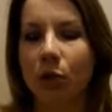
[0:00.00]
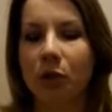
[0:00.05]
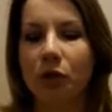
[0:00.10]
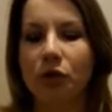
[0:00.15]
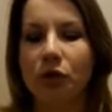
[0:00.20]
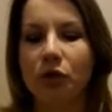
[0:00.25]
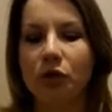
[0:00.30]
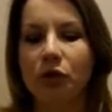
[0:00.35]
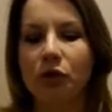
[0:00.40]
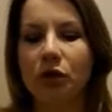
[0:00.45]

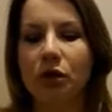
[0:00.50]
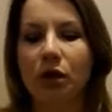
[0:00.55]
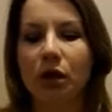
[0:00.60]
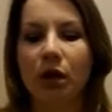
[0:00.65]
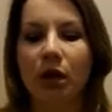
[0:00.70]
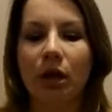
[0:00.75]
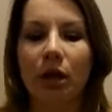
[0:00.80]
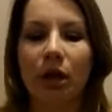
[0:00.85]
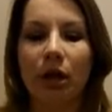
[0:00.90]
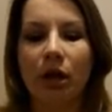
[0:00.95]
product,
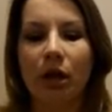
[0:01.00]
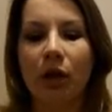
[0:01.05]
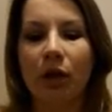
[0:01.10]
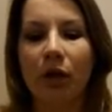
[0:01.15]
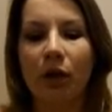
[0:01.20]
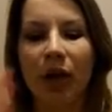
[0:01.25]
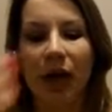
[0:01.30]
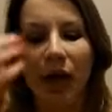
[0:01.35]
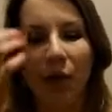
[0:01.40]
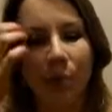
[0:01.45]
you
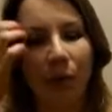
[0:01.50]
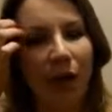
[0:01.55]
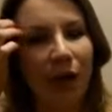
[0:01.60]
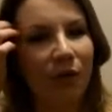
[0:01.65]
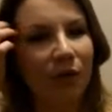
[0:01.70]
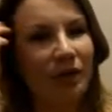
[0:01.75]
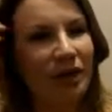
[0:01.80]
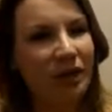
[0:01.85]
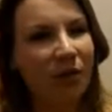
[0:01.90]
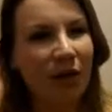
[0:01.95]
know,
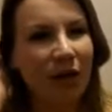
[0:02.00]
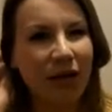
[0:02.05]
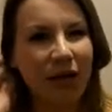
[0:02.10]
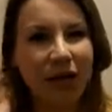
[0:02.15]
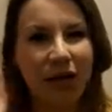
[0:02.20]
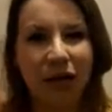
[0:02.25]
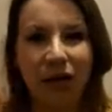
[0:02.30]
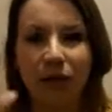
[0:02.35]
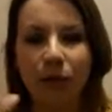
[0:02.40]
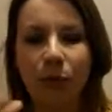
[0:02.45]
£8 you might
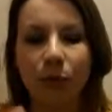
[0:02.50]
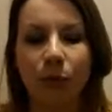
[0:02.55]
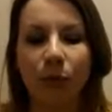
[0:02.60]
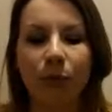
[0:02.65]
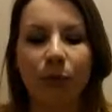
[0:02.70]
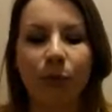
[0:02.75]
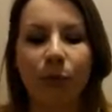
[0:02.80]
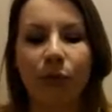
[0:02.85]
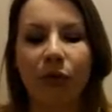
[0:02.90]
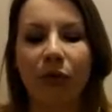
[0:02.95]
think
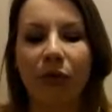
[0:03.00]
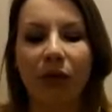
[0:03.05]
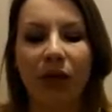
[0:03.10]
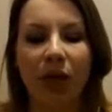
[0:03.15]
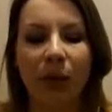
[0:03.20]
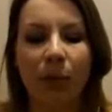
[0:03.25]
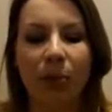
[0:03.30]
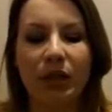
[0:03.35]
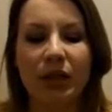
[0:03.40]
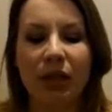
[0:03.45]
for a
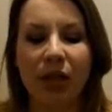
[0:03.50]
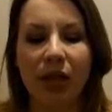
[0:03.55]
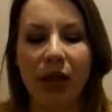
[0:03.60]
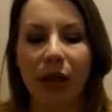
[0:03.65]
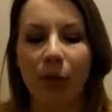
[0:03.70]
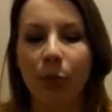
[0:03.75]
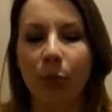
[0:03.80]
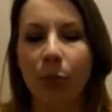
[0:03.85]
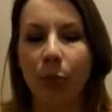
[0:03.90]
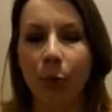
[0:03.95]

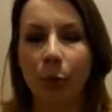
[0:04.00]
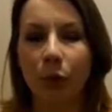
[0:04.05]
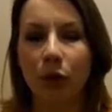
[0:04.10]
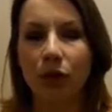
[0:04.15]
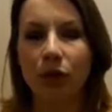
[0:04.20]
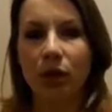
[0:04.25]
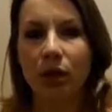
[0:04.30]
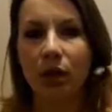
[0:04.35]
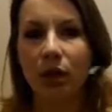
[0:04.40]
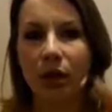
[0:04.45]
lipstick,
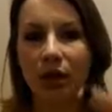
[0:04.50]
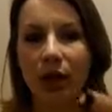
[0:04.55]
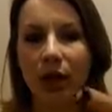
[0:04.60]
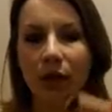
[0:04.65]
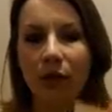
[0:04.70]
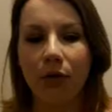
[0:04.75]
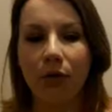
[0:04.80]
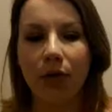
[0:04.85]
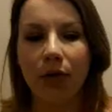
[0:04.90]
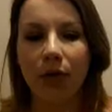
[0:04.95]
but they
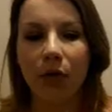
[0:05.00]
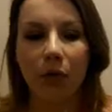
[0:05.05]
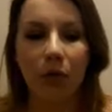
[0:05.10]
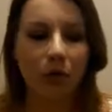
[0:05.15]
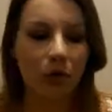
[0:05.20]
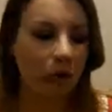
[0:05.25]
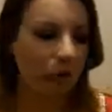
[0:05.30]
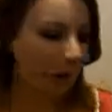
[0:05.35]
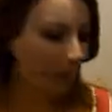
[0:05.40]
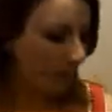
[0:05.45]
are really
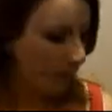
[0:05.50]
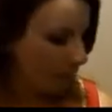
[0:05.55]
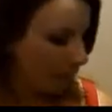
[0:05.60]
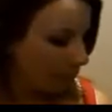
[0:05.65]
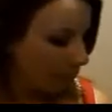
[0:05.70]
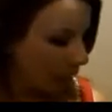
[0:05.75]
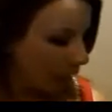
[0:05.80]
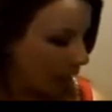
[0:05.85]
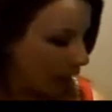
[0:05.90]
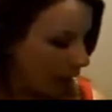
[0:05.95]
good
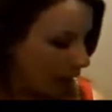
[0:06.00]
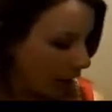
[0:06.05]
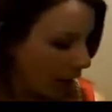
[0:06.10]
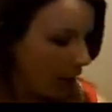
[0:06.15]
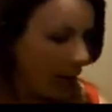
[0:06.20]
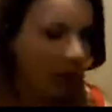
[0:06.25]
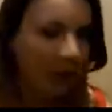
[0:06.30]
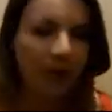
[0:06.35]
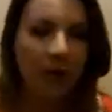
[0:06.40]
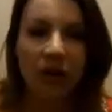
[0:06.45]

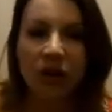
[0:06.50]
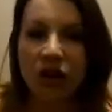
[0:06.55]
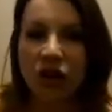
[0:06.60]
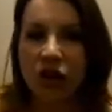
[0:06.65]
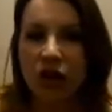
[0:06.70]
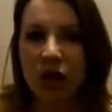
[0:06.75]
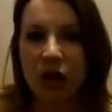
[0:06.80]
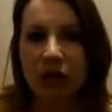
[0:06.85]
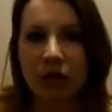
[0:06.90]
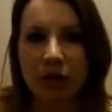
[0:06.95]
and they're very
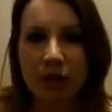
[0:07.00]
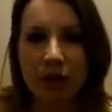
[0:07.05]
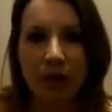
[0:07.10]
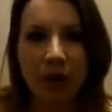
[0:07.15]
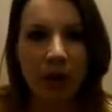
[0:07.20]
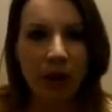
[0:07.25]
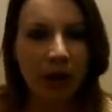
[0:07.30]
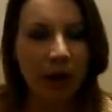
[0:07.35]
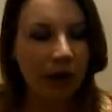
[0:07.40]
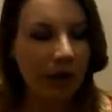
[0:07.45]
sheer as
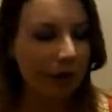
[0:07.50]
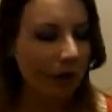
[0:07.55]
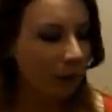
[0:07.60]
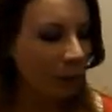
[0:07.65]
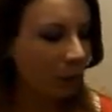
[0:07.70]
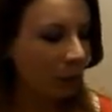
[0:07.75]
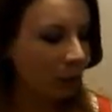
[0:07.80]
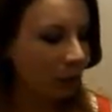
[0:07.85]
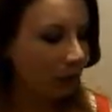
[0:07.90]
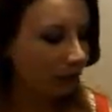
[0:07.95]
well. Even
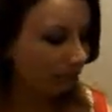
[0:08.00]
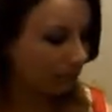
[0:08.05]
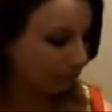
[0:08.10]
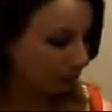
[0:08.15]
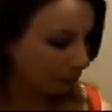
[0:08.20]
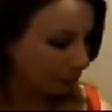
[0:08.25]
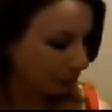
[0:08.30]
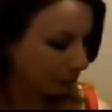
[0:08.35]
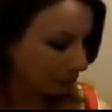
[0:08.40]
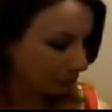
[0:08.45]
though
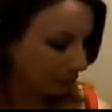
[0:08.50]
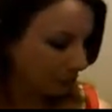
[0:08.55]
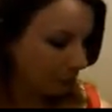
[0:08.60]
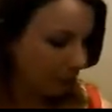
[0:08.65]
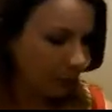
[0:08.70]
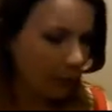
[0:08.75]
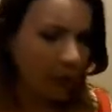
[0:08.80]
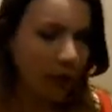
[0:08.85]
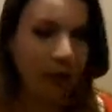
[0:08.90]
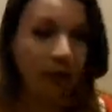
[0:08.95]

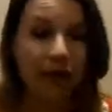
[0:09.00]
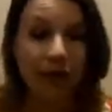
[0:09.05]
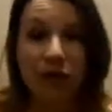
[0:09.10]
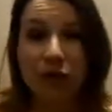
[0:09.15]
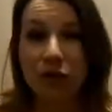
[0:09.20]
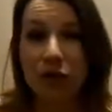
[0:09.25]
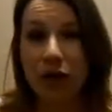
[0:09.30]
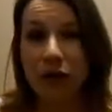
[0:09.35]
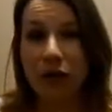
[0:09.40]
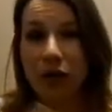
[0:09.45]
they
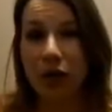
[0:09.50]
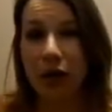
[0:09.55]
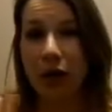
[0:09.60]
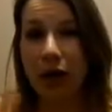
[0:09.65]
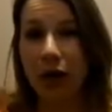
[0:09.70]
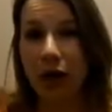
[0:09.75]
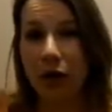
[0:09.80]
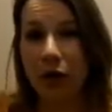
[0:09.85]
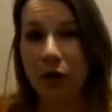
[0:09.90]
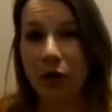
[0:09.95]
do give you
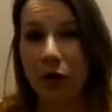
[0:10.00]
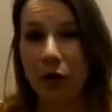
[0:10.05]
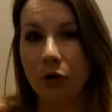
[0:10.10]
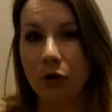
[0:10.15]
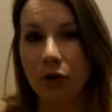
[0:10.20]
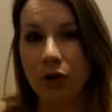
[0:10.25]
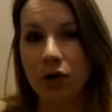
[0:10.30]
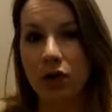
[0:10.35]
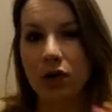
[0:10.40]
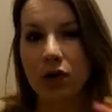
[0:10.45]
quite a lot of
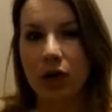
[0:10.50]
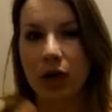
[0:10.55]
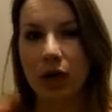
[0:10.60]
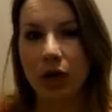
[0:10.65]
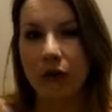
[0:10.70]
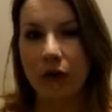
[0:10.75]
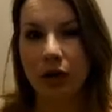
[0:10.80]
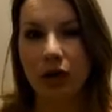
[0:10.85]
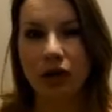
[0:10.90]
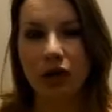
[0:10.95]
coverage, they
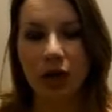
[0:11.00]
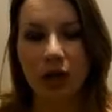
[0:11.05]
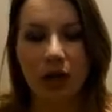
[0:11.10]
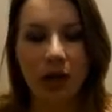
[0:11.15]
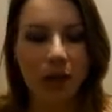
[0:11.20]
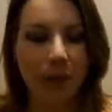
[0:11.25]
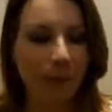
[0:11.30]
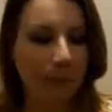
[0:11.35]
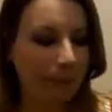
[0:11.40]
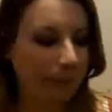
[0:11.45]
are very
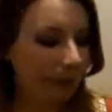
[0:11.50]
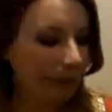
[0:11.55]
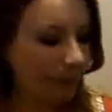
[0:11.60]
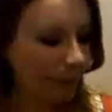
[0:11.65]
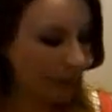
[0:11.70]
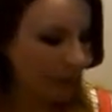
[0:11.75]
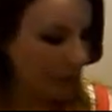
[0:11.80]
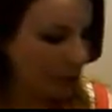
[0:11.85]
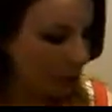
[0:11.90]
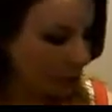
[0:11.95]
sheer,
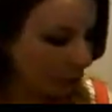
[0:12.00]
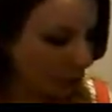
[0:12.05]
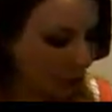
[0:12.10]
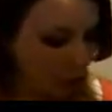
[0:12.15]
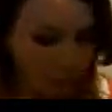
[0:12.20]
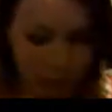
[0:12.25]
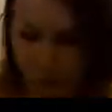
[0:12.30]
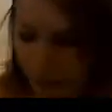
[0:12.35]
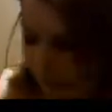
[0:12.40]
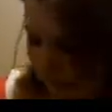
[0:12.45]
so